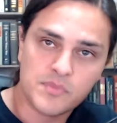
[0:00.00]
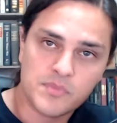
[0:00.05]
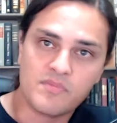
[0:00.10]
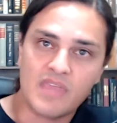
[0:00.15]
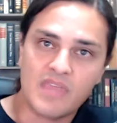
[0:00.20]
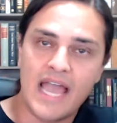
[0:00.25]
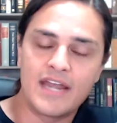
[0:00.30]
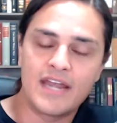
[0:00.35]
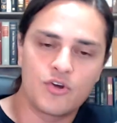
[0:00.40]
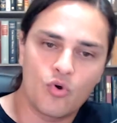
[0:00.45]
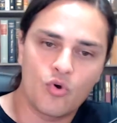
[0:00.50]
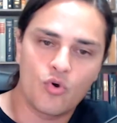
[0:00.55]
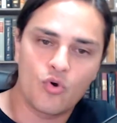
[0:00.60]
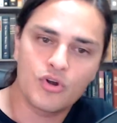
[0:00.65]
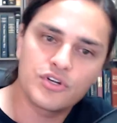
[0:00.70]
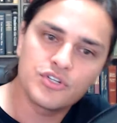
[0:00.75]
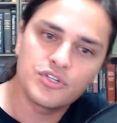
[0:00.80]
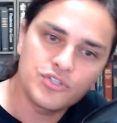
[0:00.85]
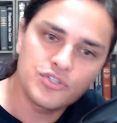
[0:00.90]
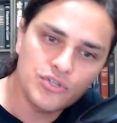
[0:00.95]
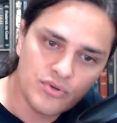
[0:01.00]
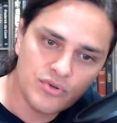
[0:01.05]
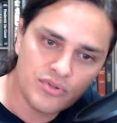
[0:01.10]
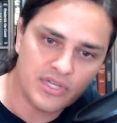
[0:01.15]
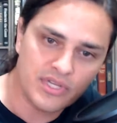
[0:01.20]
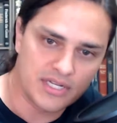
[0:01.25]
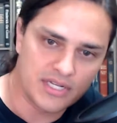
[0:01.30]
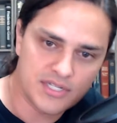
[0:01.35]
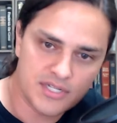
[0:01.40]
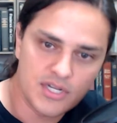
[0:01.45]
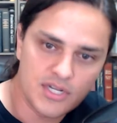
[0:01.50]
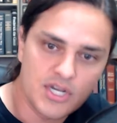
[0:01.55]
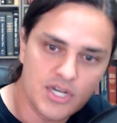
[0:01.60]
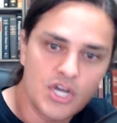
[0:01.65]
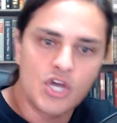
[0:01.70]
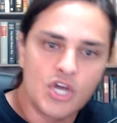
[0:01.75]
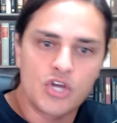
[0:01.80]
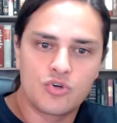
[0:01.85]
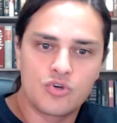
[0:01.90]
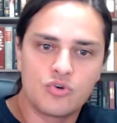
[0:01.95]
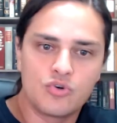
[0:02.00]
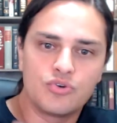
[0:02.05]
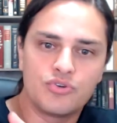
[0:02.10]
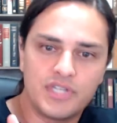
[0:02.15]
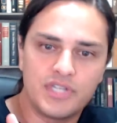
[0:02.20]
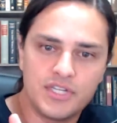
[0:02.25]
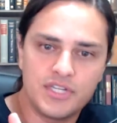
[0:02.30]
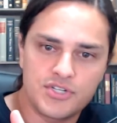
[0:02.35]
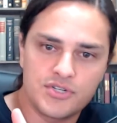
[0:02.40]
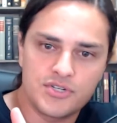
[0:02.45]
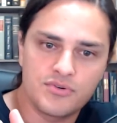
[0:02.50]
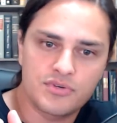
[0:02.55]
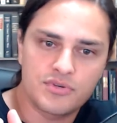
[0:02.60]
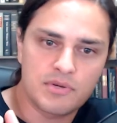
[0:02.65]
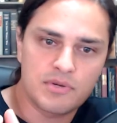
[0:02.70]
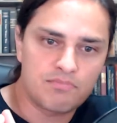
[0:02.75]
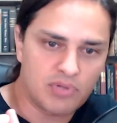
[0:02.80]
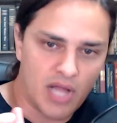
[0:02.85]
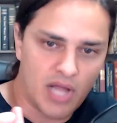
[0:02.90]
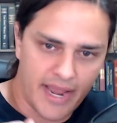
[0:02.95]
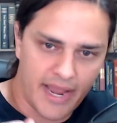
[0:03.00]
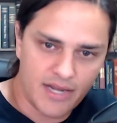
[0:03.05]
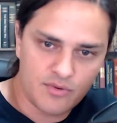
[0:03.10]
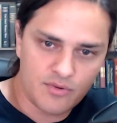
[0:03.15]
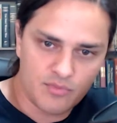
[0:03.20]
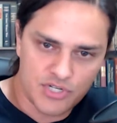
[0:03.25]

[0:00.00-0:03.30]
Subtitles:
And in order to do this, Google needs you compliant,